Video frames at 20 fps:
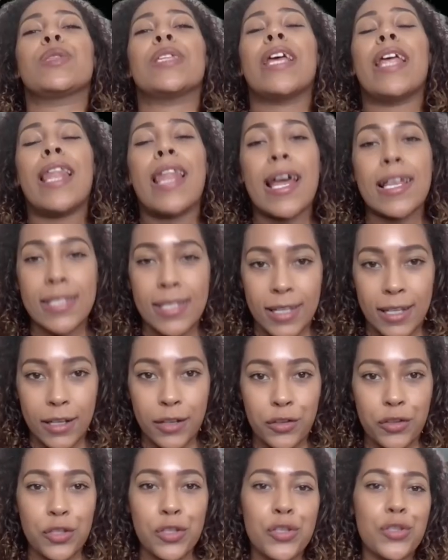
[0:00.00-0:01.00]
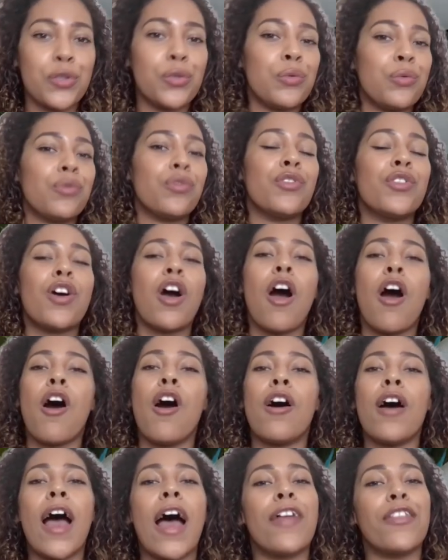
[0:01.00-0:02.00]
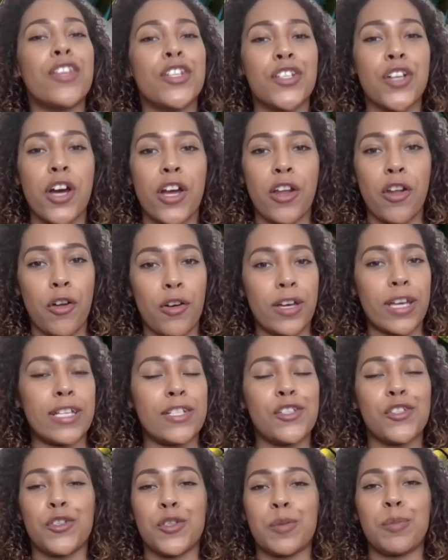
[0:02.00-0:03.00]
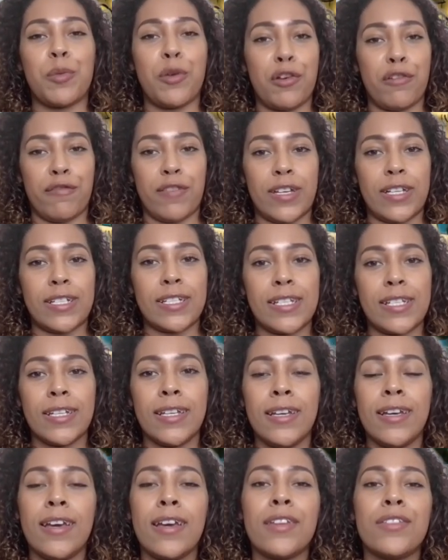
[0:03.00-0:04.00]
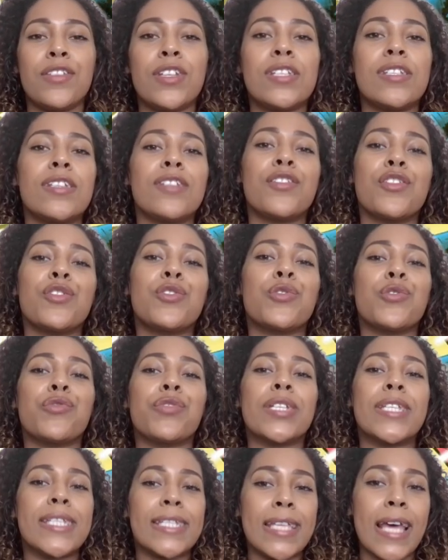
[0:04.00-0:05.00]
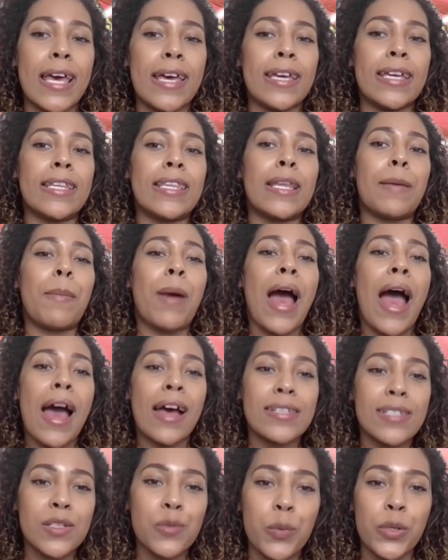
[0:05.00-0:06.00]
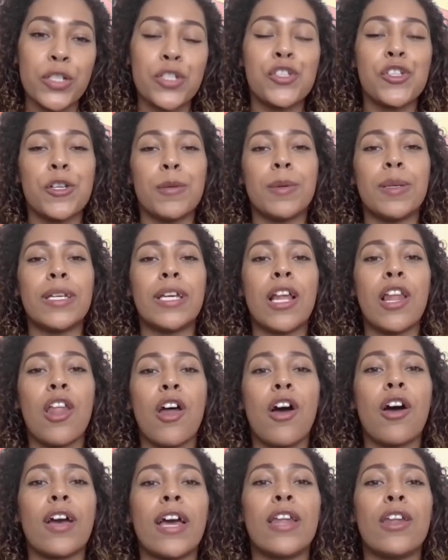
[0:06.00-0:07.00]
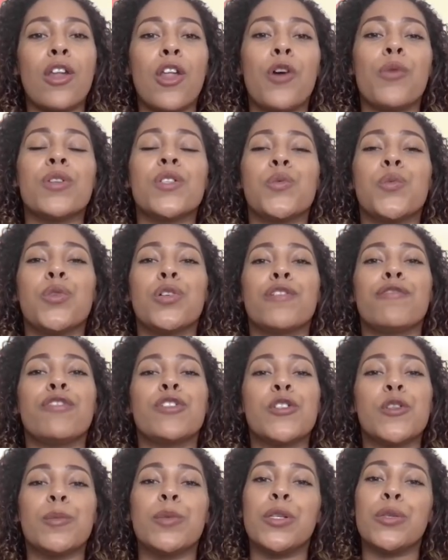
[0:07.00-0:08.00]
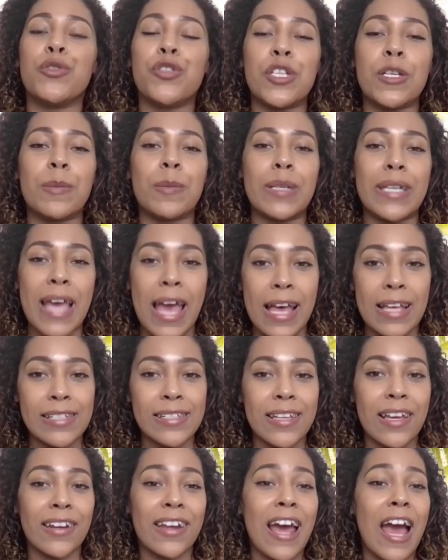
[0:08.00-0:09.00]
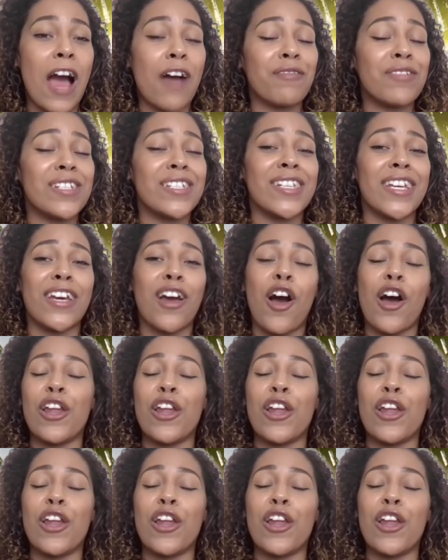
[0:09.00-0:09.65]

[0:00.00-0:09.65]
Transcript: classic. The suit, the art, and the dialogue, it's just perfect. This is a story set in the past when Jimmy, Clark, and Lois worked for WGBS, and I have to say I